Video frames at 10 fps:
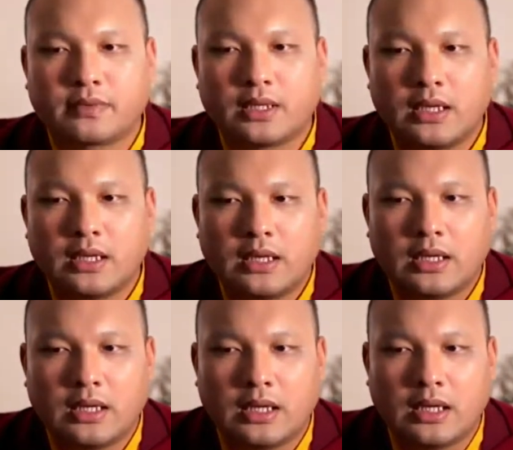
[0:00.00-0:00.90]
And so
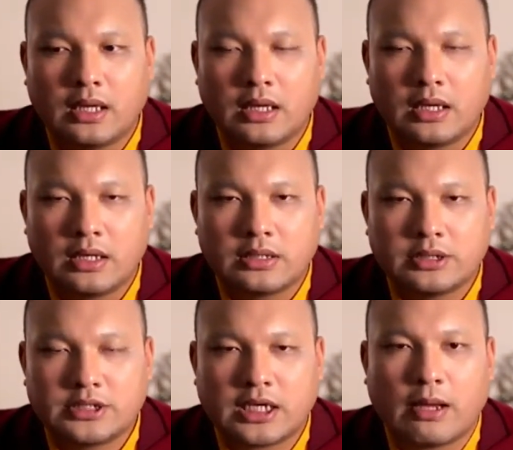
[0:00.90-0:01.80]
that
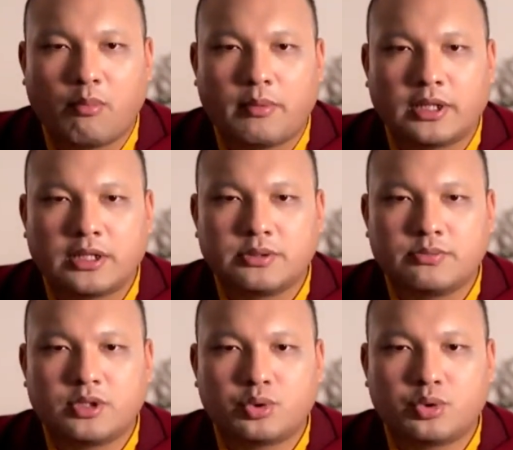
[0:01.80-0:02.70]
instruction on the
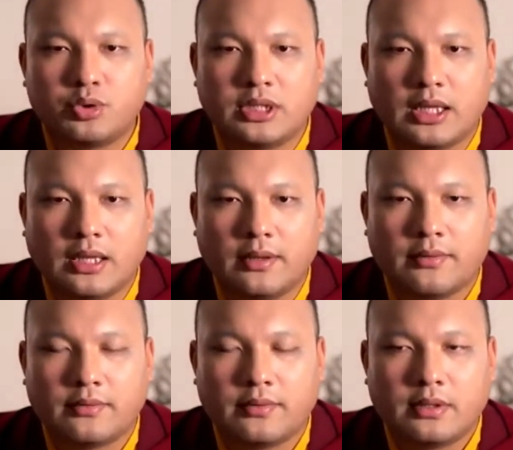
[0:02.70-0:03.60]
pointing out of
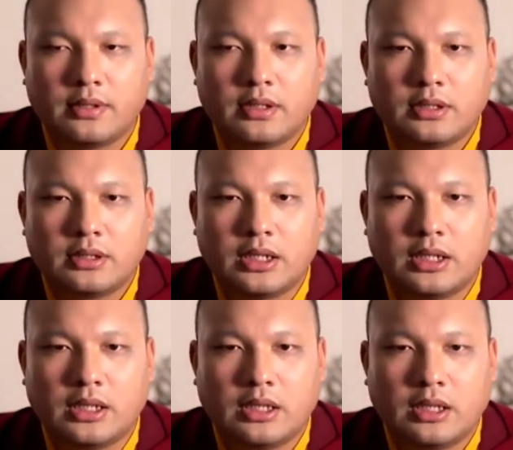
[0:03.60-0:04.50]

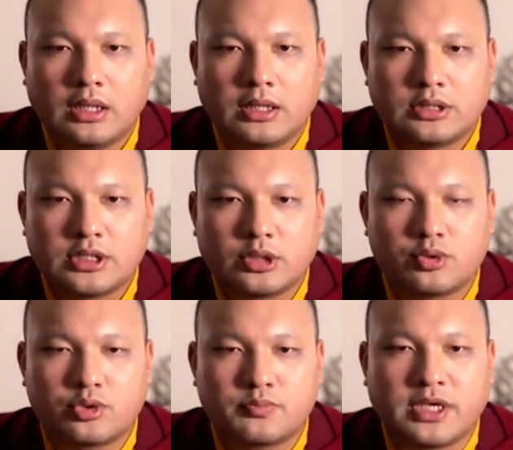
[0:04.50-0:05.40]
inseparability of
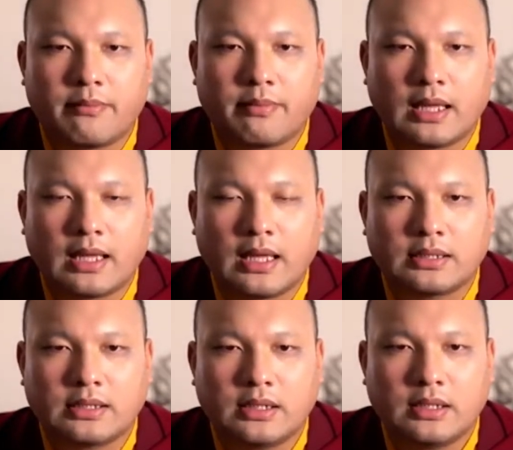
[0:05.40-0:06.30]
prana and mind, it was
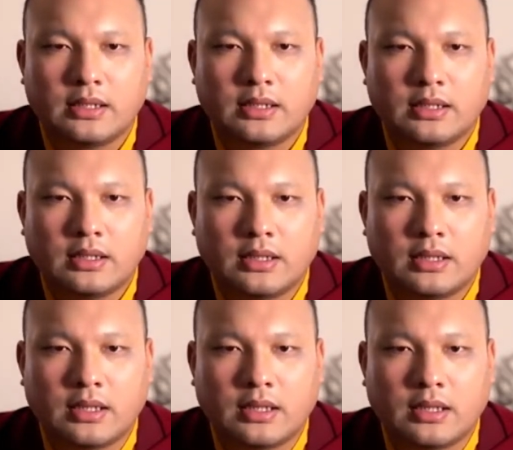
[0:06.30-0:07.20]
passed down from
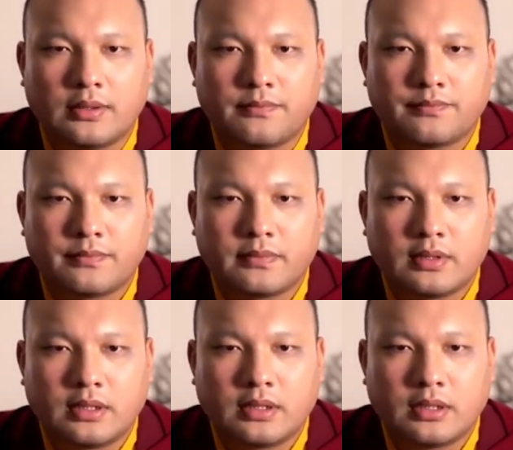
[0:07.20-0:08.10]

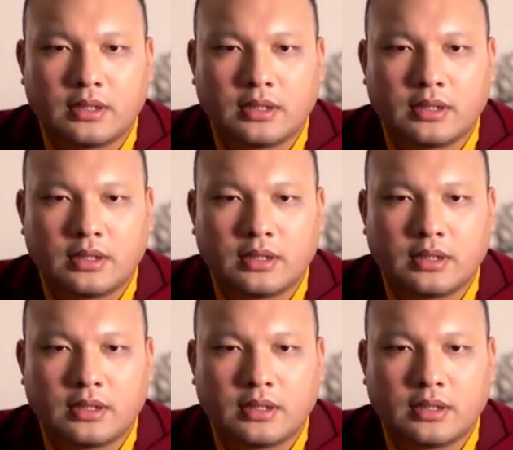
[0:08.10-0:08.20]
Gampopa.